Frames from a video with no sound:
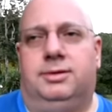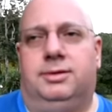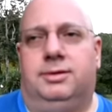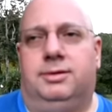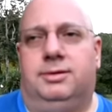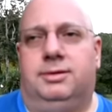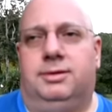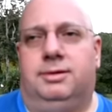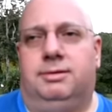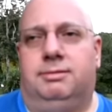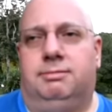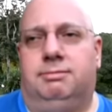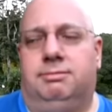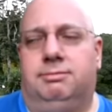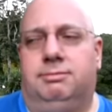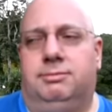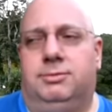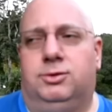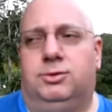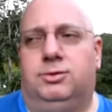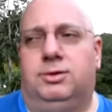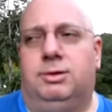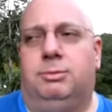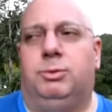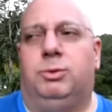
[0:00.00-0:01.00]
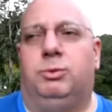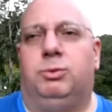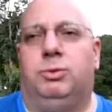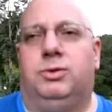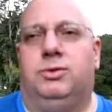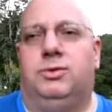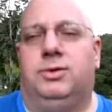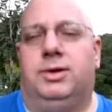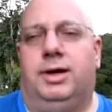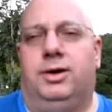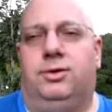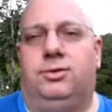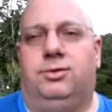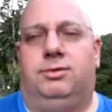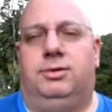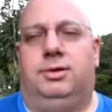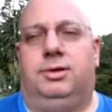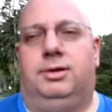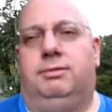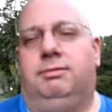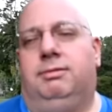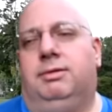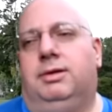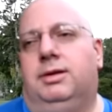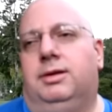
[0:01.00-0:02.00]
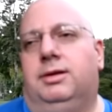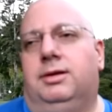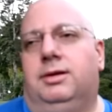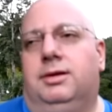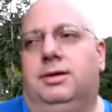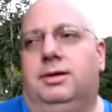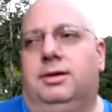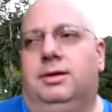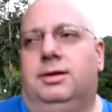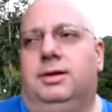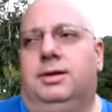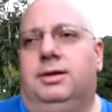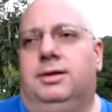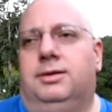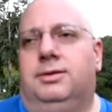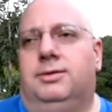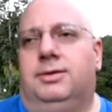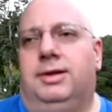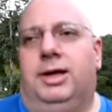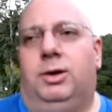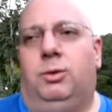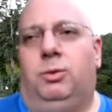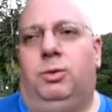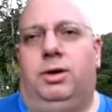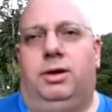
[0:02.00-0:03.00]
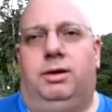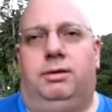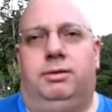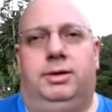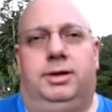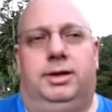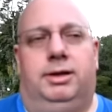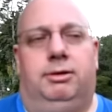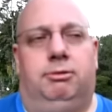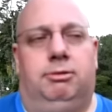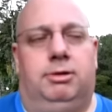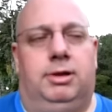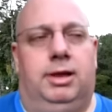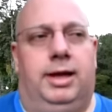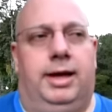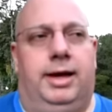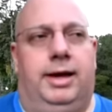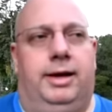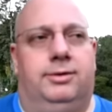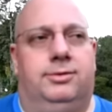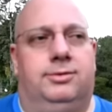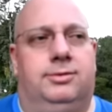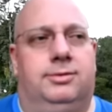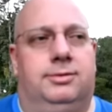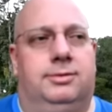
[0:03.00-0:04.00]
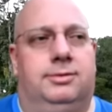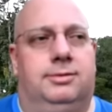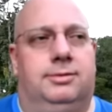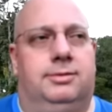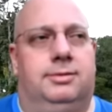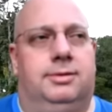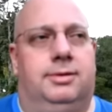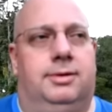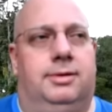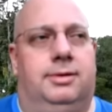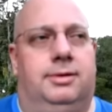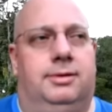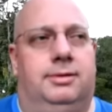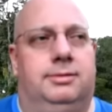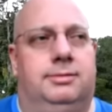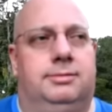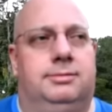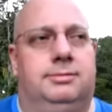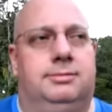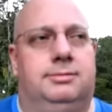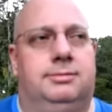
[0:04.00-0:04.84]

And uh, someone was actually saying, well, you know, glass is, uh,